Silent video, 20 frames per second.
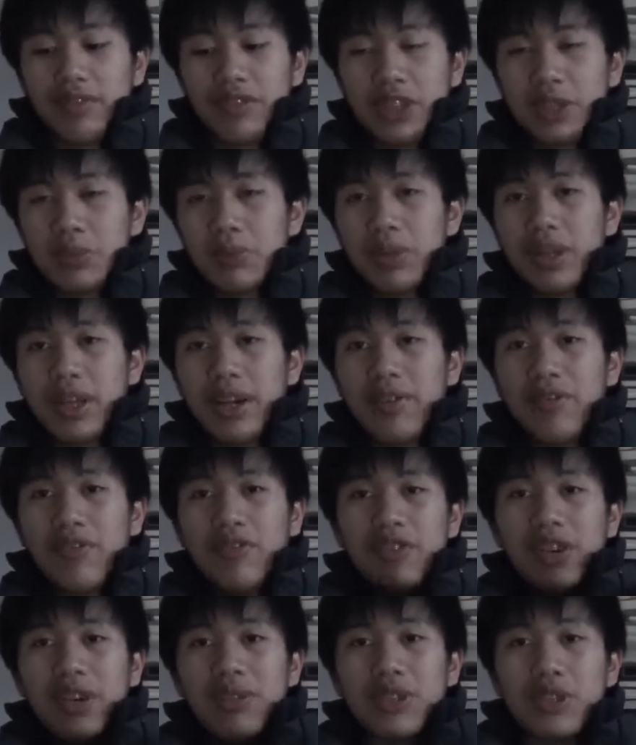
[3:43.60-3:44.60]
This one,
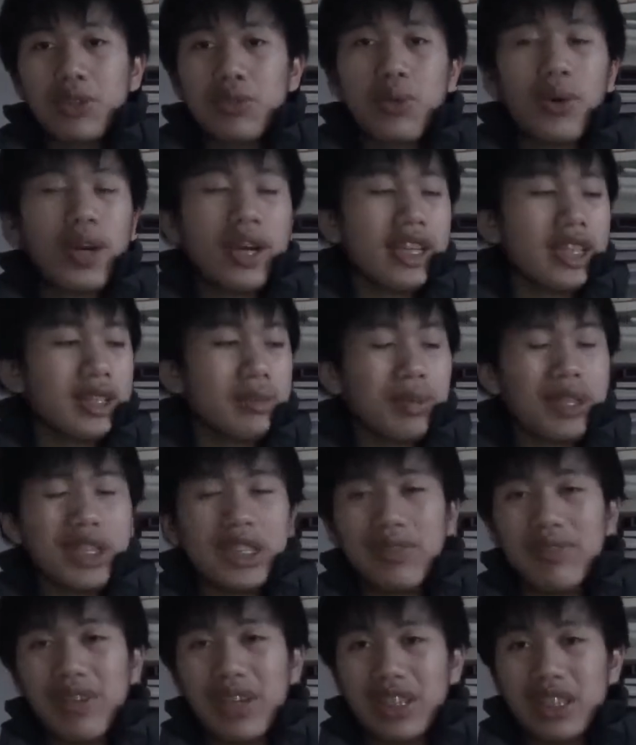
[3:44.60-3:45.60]
that was quite
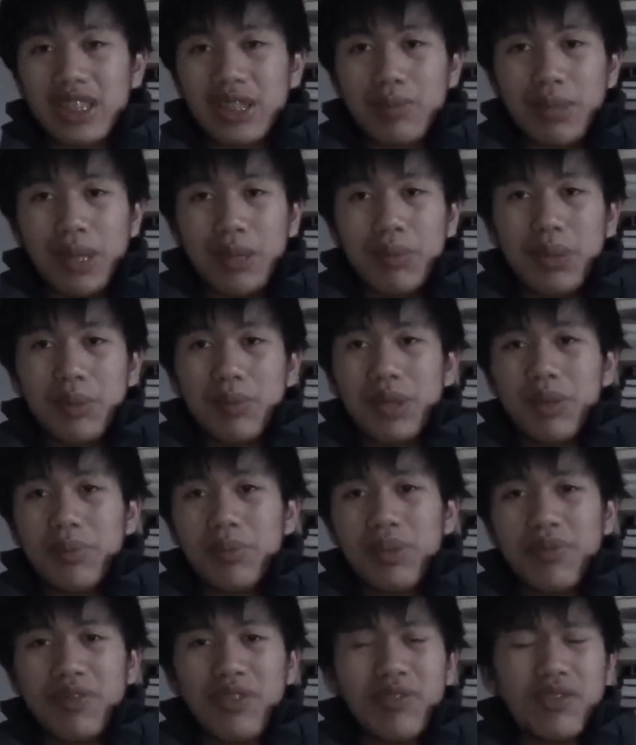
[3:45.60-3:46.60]
expensive actually, maybe it
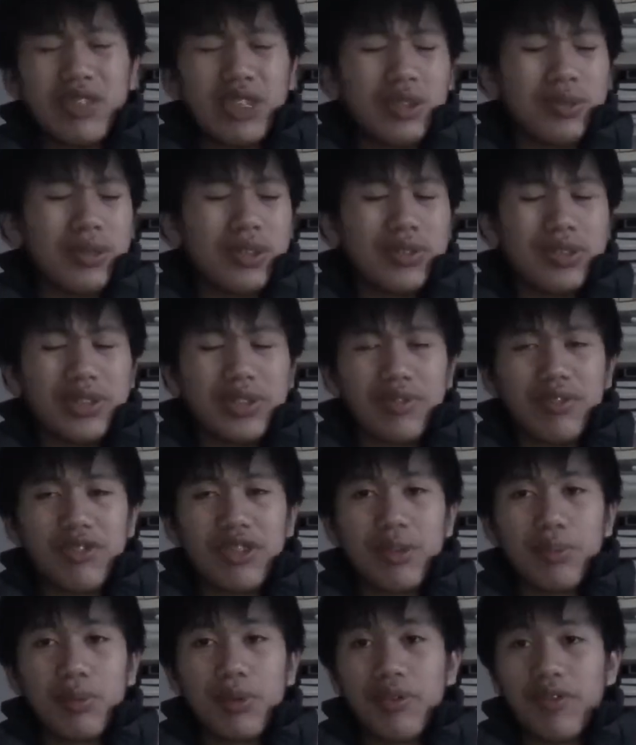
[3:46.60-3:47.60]
might be 15 quid or
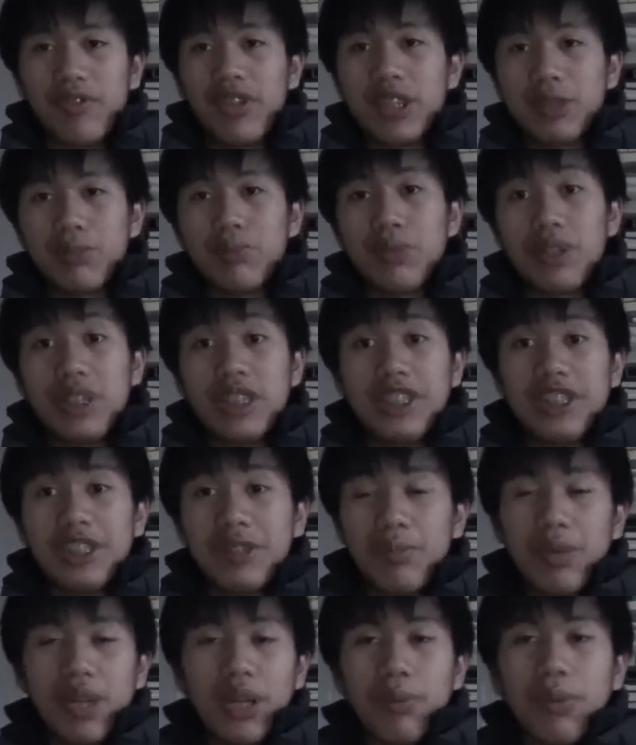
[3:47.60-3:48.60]
something, but that's pretty
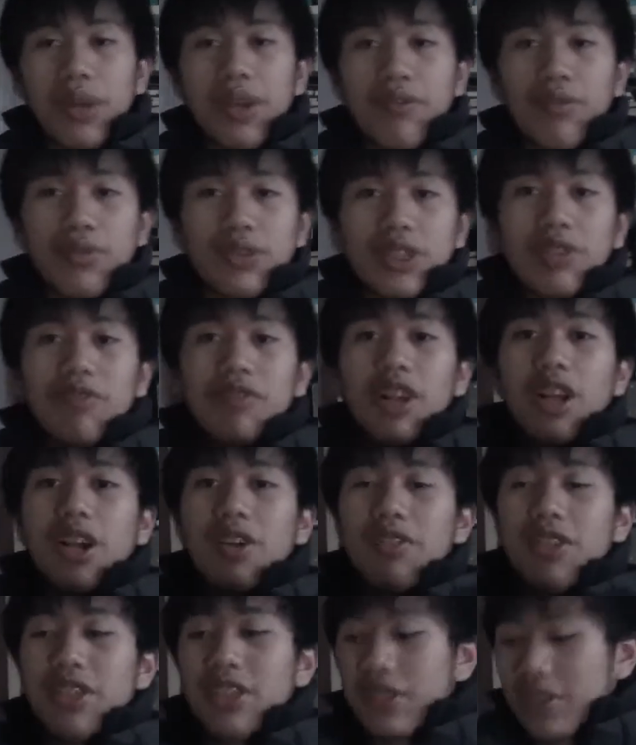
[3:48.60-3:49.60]
cheap anyway for something
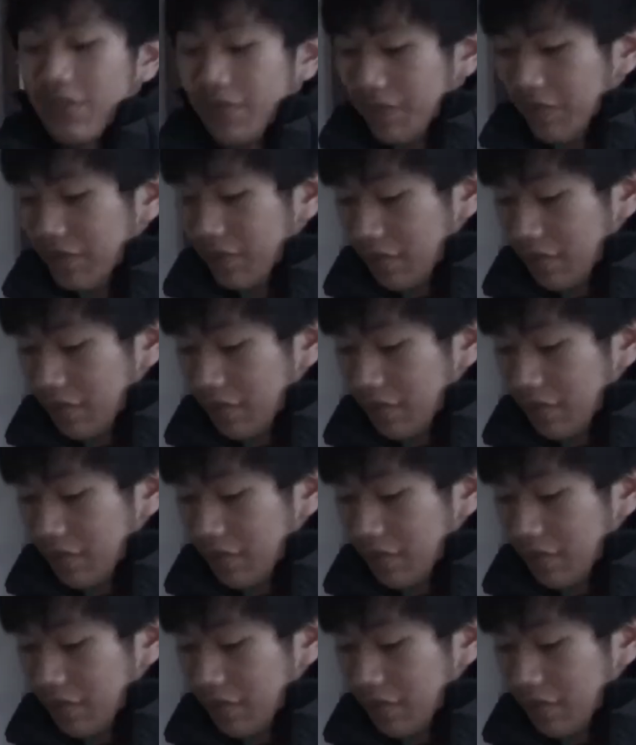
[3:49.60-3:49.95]
like this.